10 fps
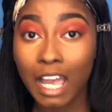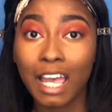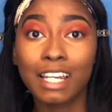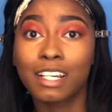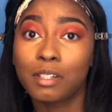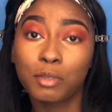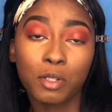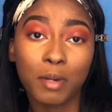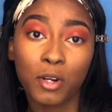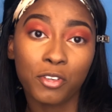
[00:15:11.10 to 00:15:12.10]
I ended up doing
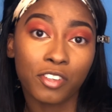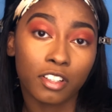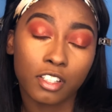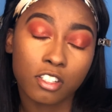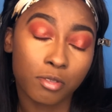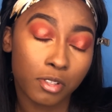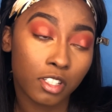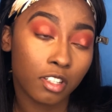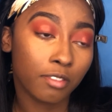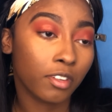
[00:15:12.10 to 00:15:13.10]
my whole foundation
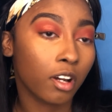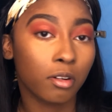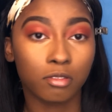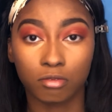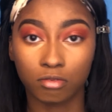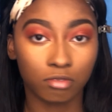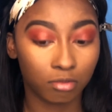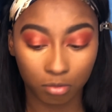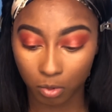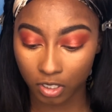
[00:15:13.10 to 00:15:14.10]
routine if y'all
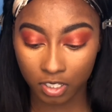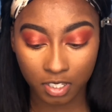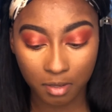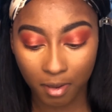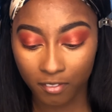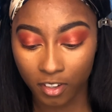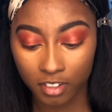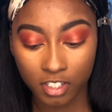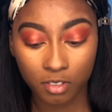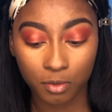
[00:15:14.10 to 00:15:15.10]
want to see my
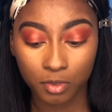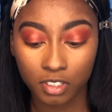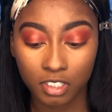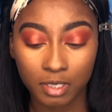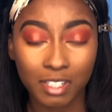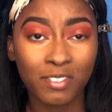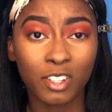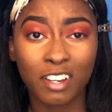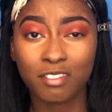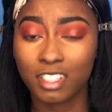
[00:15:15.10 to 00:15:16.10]
foundation routine, even though
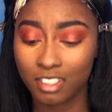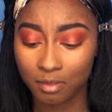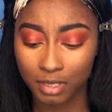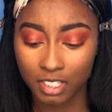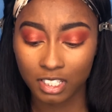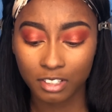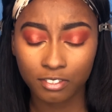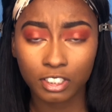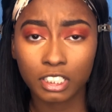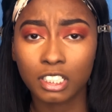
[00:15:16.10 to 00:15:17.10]
I've done some things
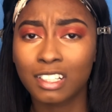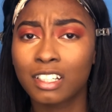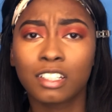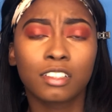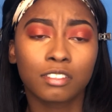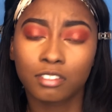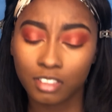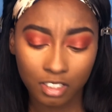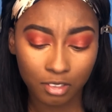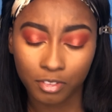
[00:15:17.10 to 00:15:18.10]
different,
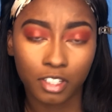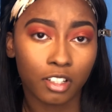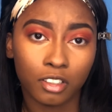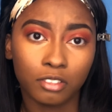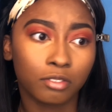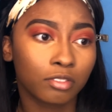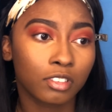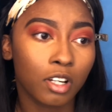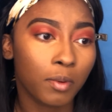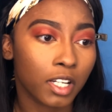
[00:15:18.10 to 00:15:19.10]
there's a video.
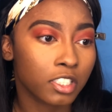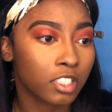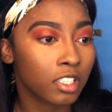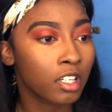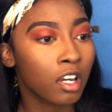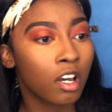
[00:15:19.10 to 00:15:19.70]
Go watch it.